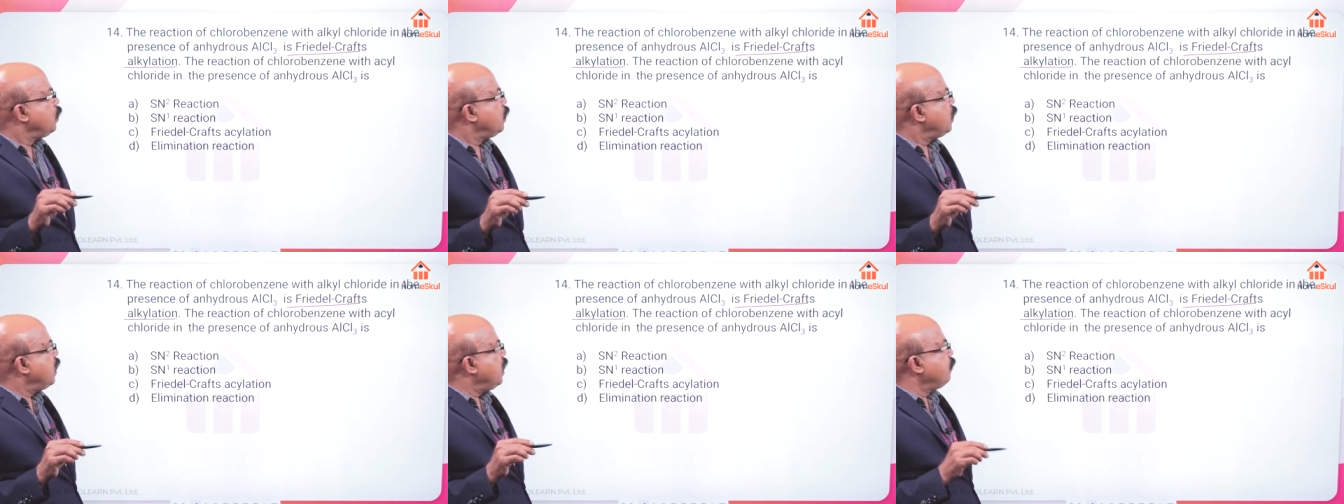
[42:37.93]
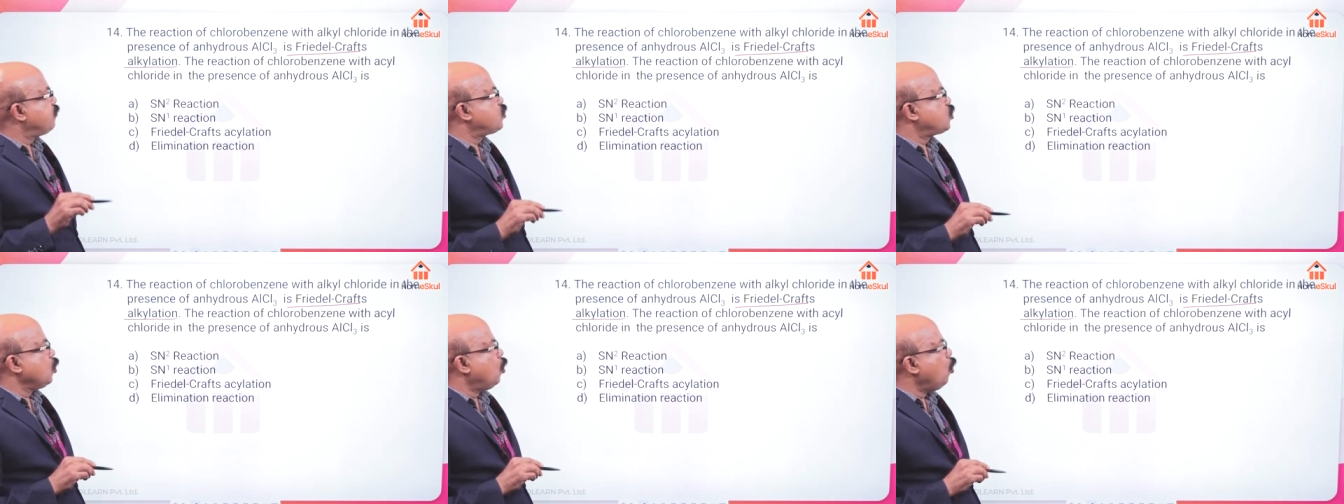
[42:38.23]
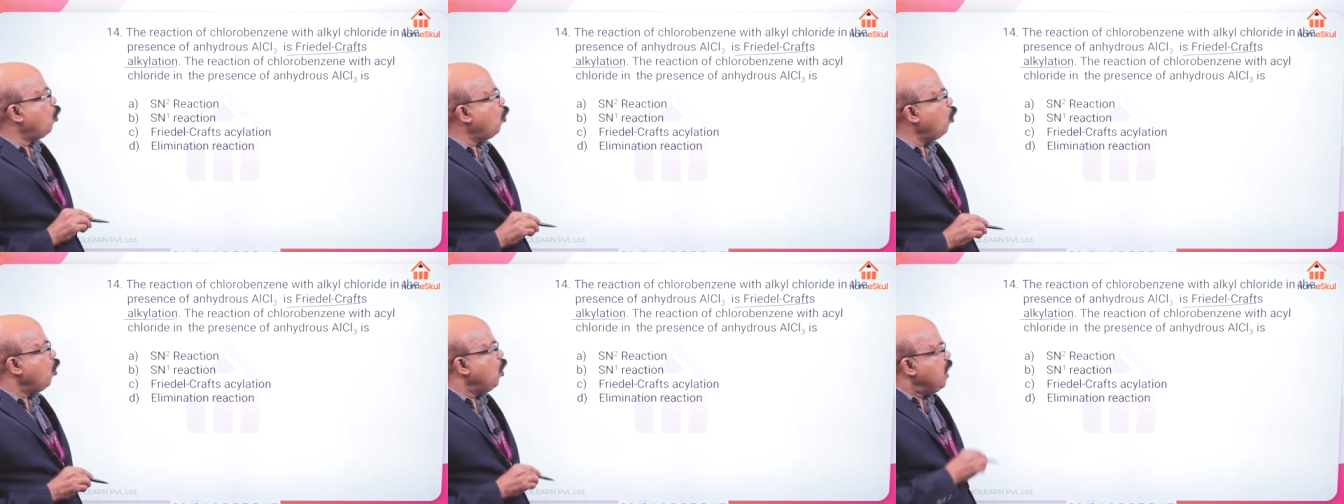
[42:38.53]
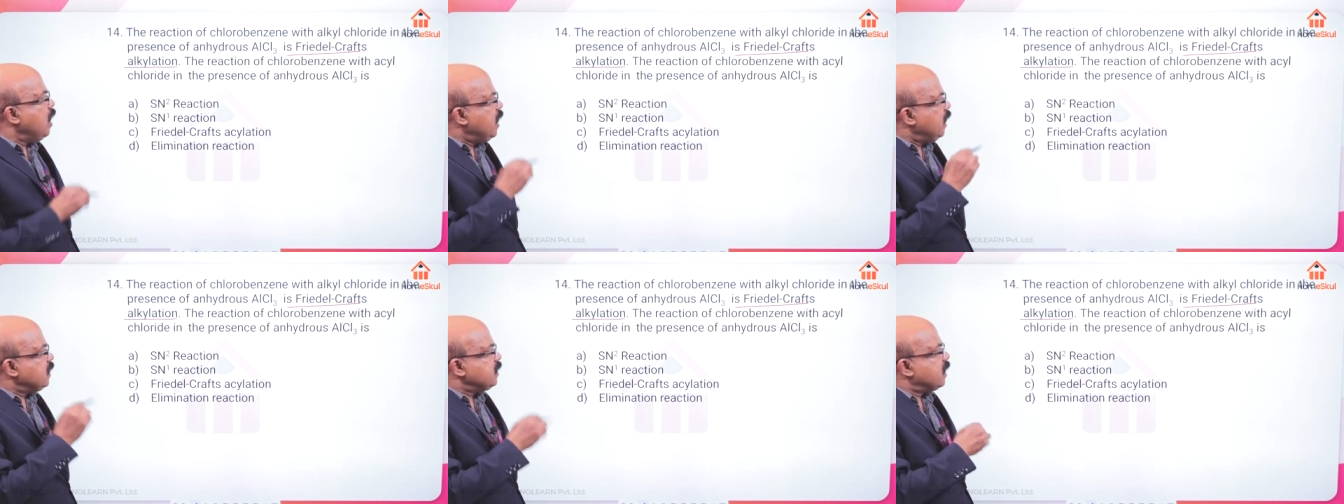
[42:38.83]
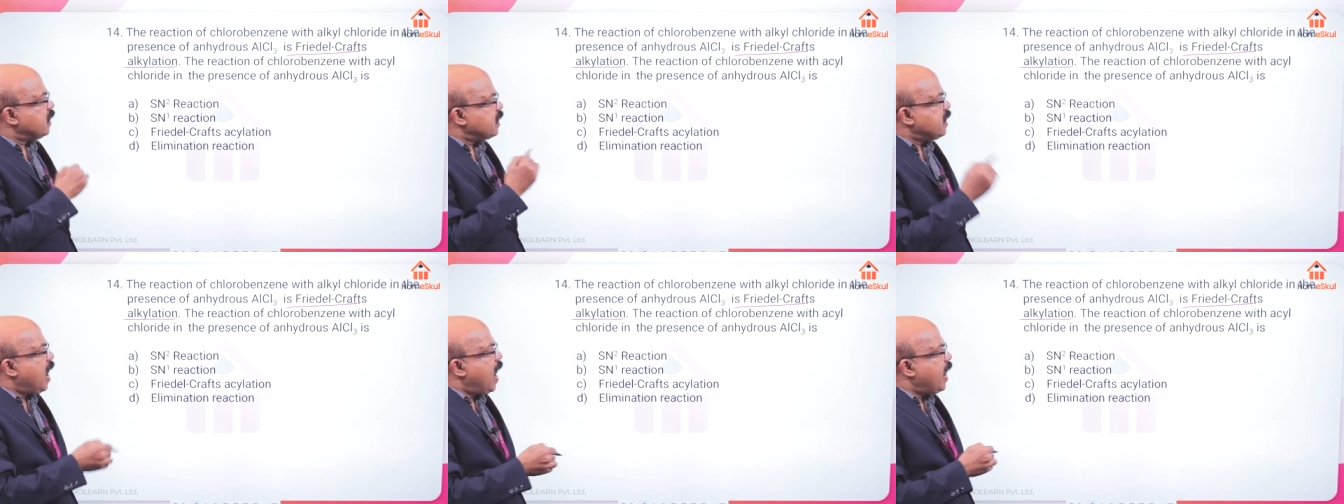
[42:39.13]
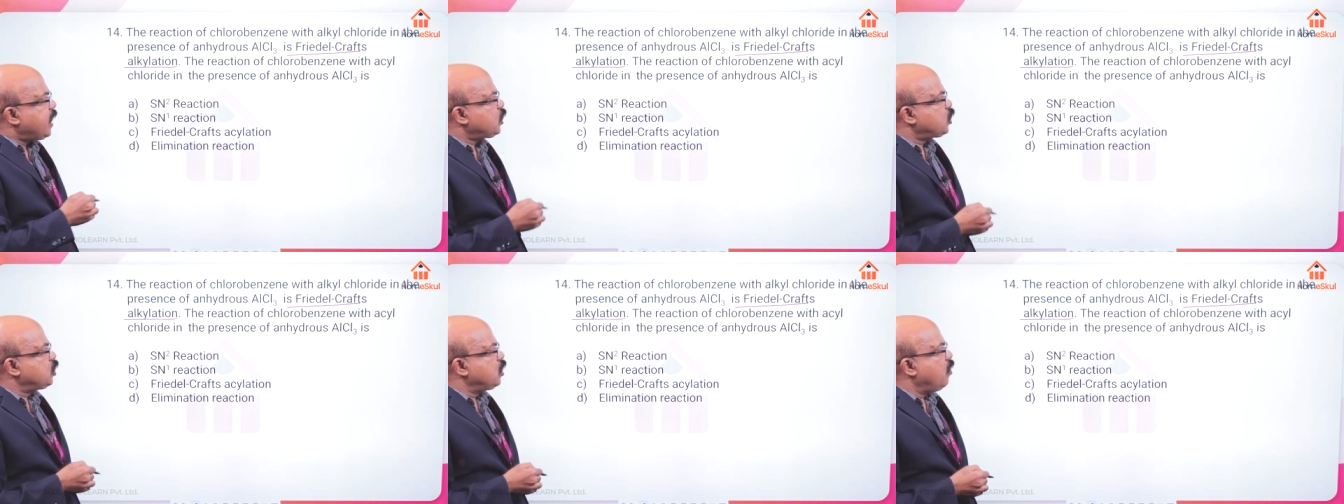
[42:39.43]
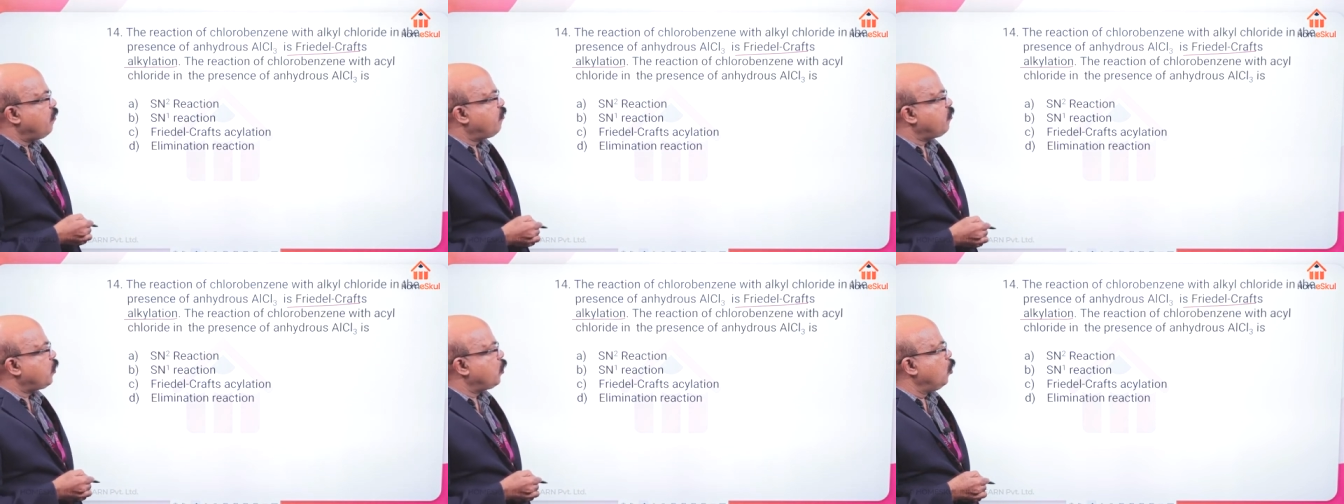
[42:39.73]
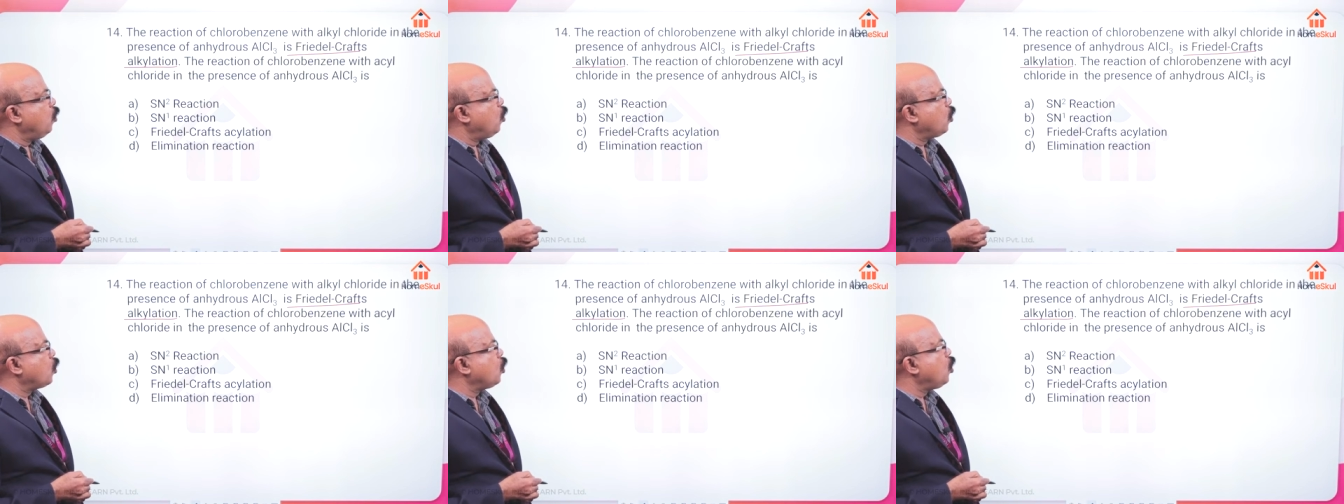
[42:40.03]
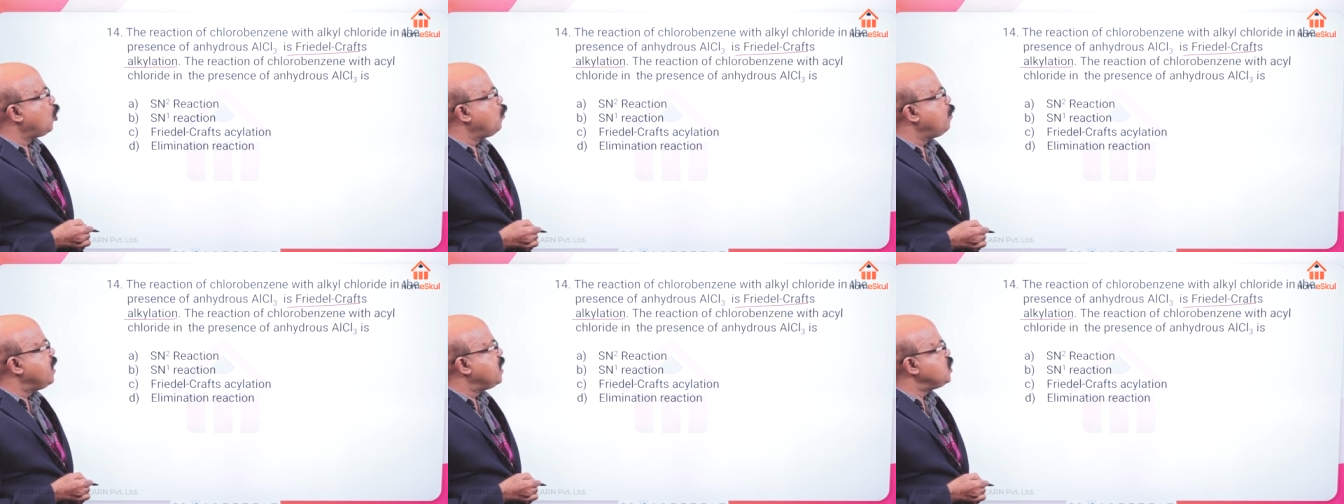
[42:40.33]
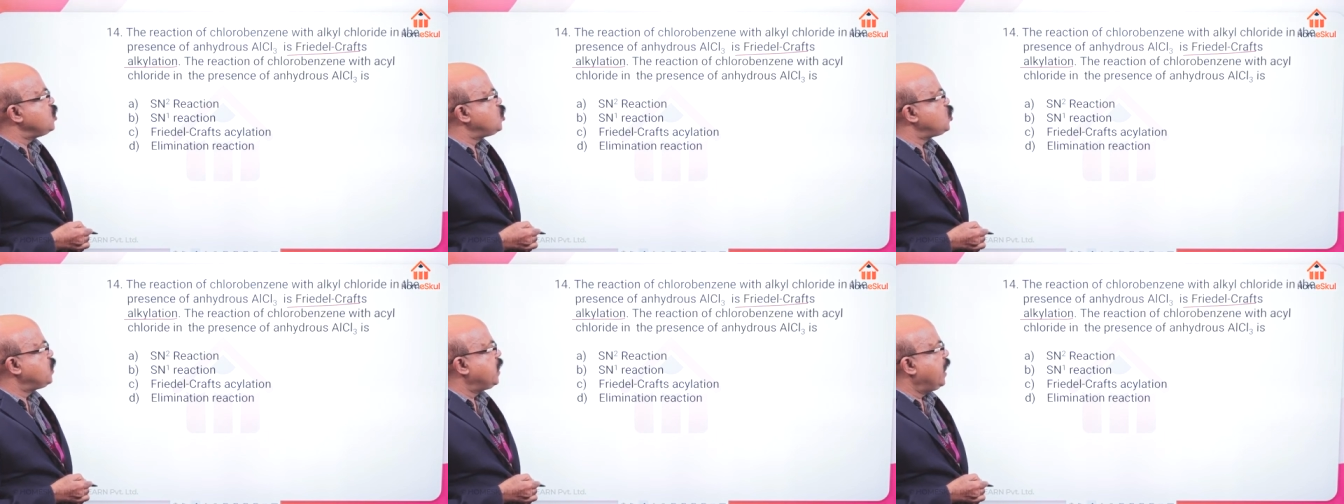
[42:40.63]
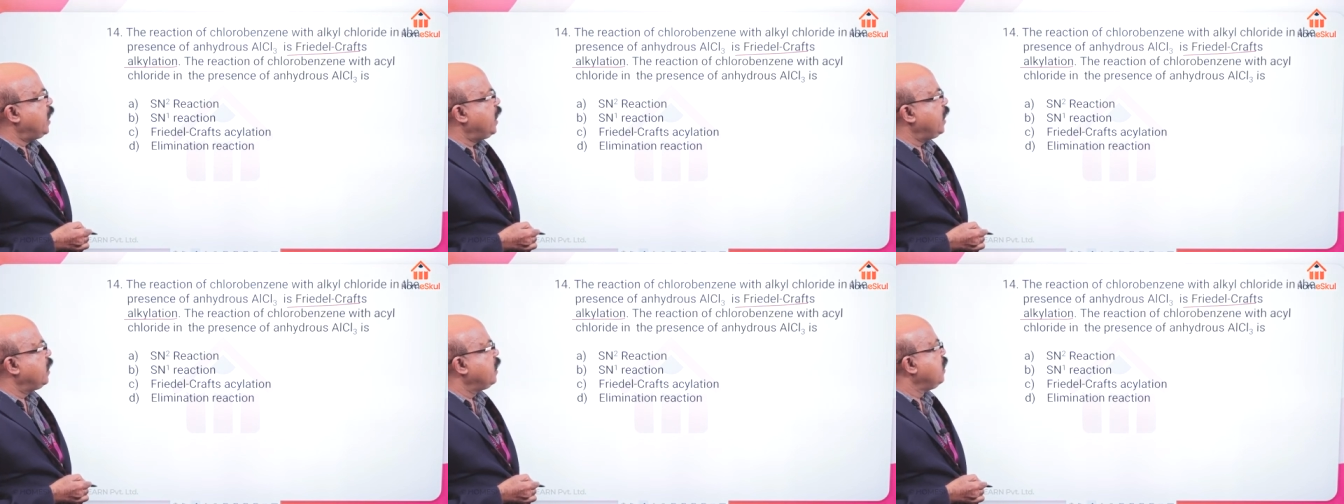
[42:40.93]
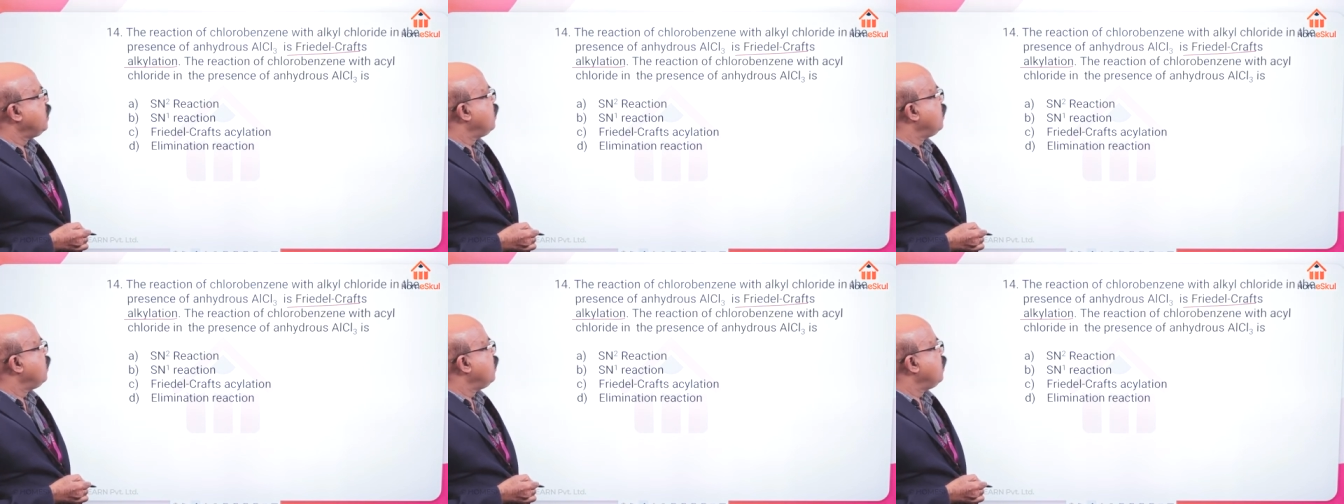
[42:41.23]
If so, the reaction of chlorobenzene